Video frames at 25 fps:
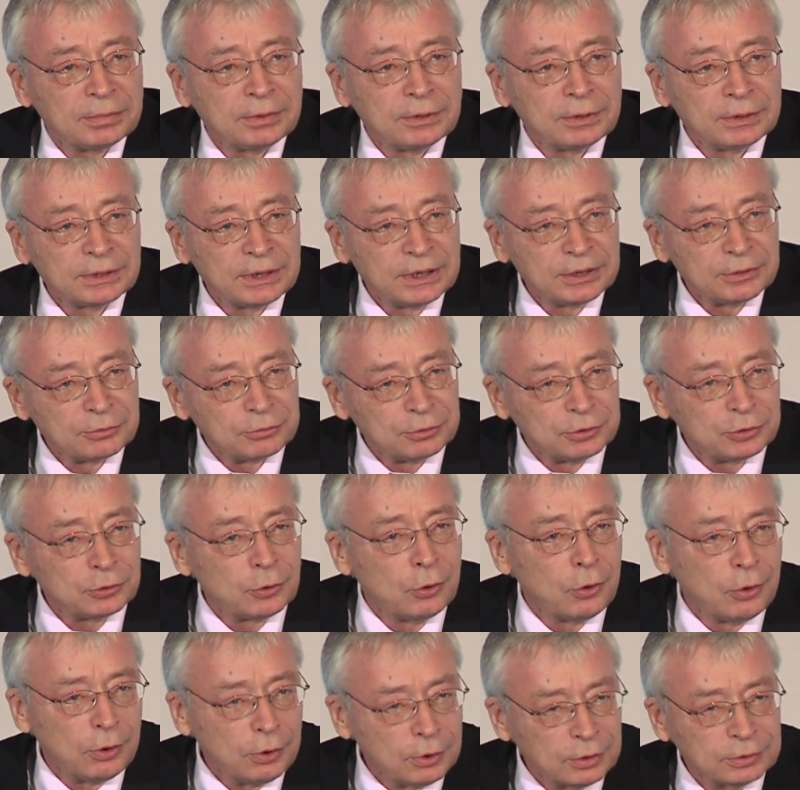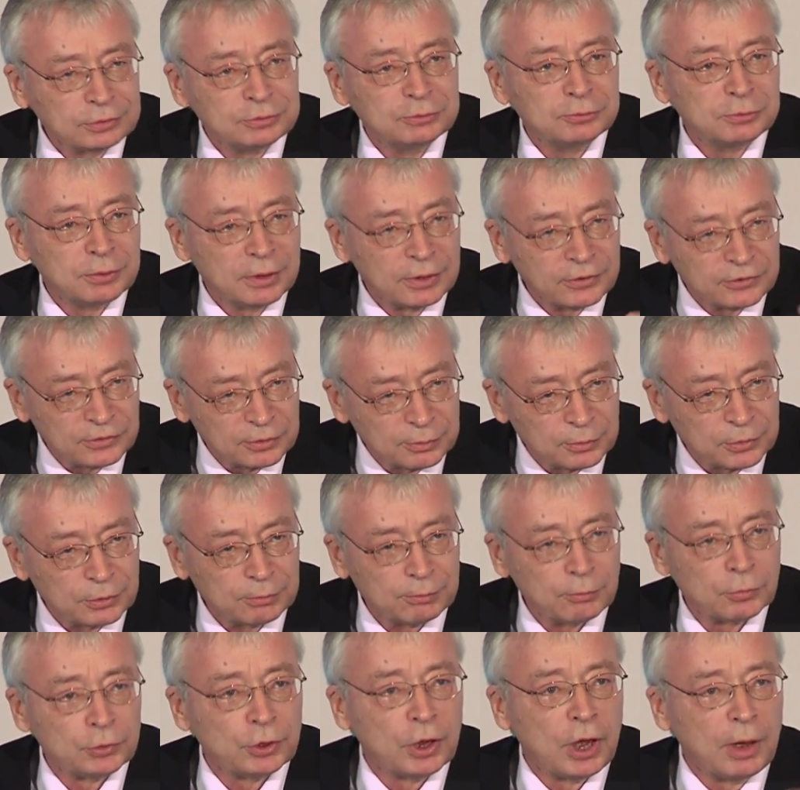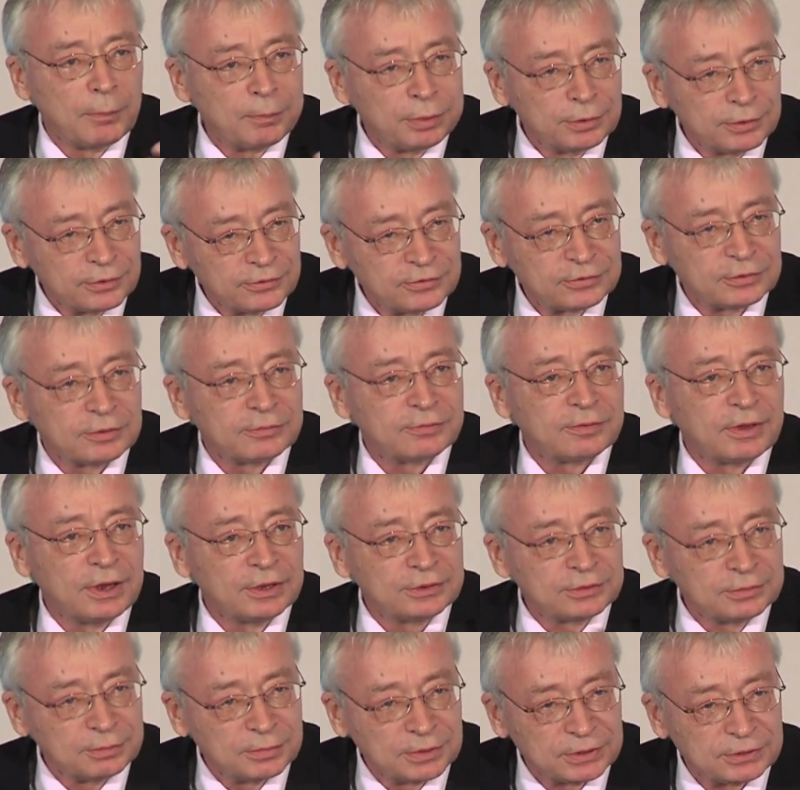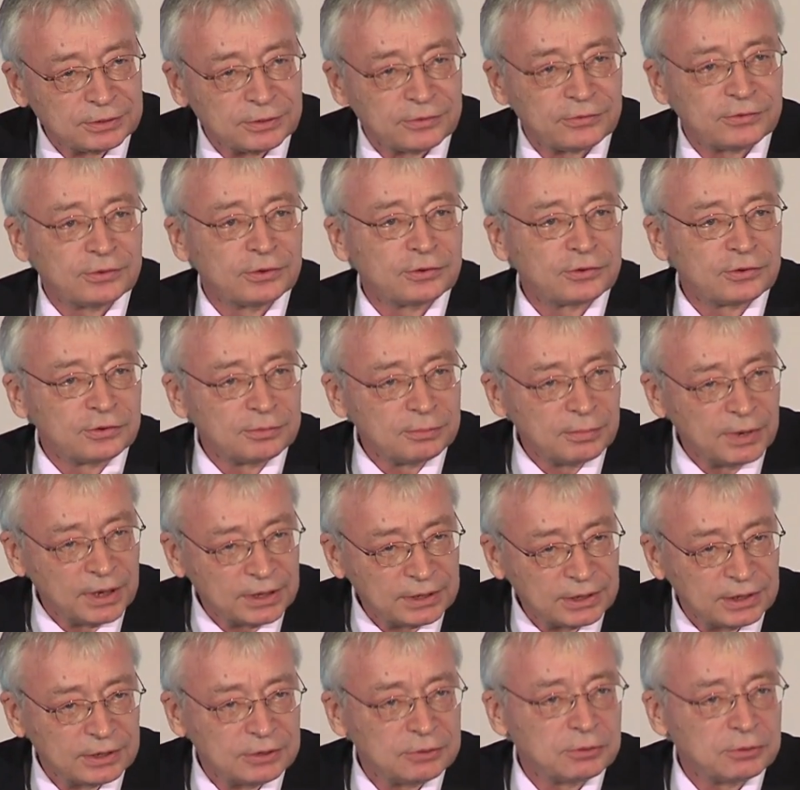Again, recall, you are the monopolist of ultimate decision making.